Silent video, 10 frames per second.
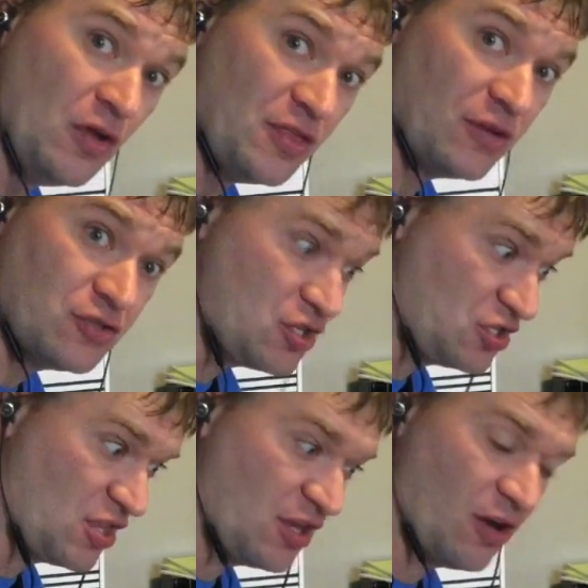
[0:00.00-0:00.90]
They'll just
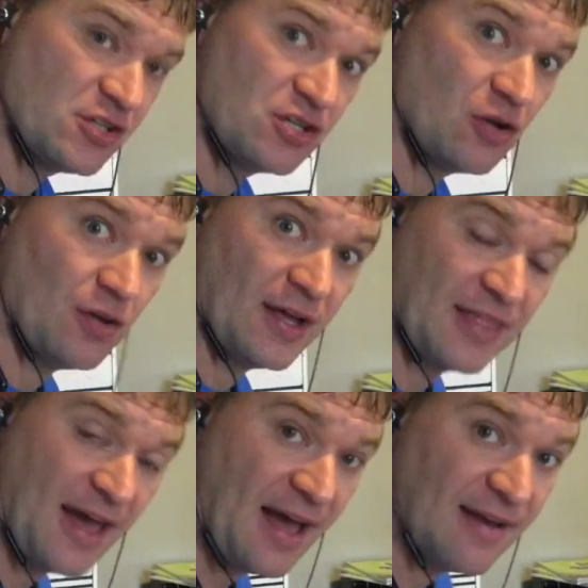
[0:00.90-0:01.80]
sit there and go like
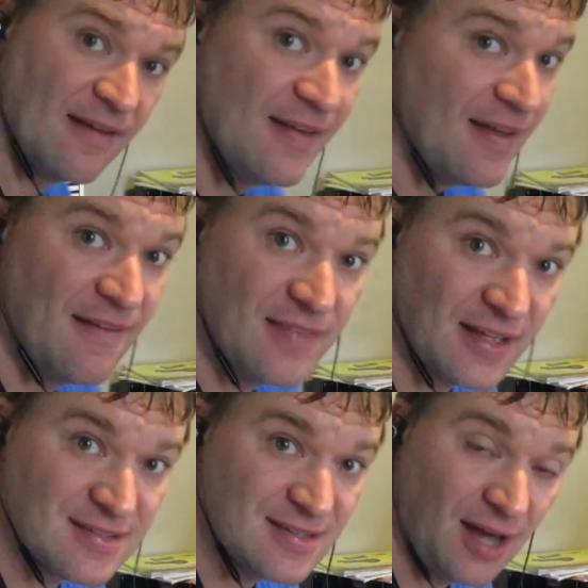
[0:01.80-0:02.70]
that. And
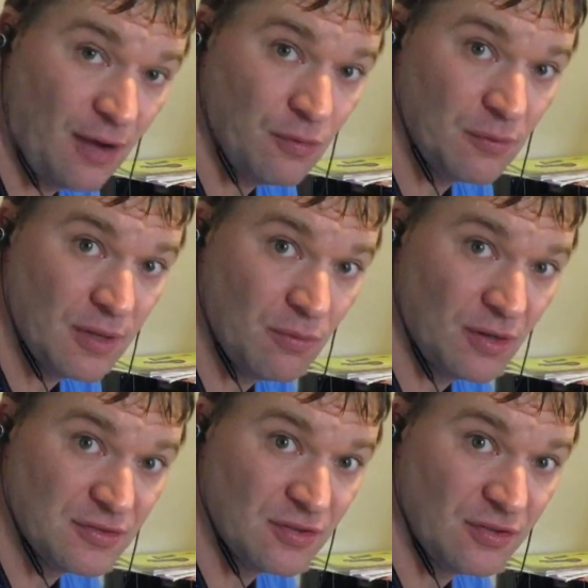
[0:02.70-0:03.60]
that's not what we
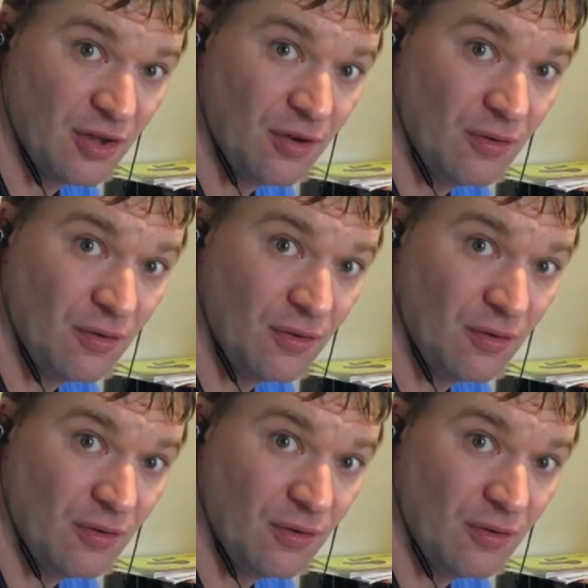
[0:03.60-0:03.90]
want to do.